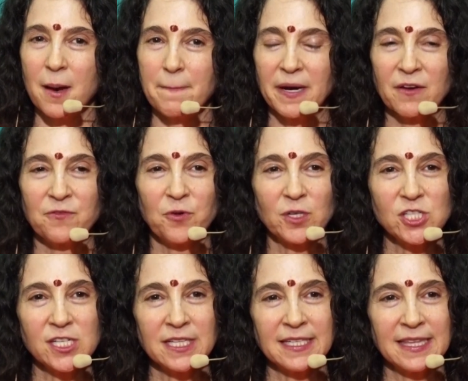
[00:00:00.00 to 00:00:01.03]
But
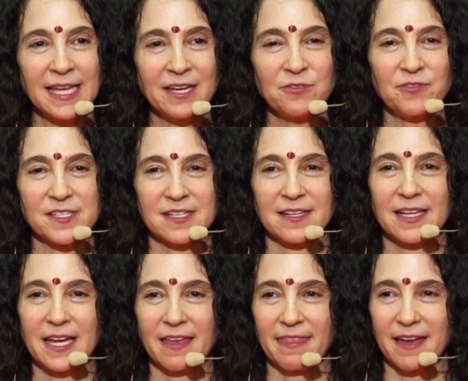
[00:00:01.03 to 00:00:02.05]
unfortunately, life isn't
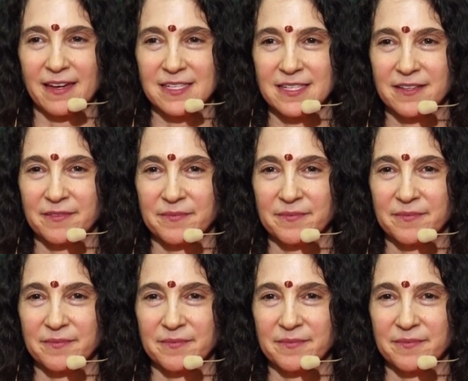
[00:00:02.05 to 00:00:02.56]
like that.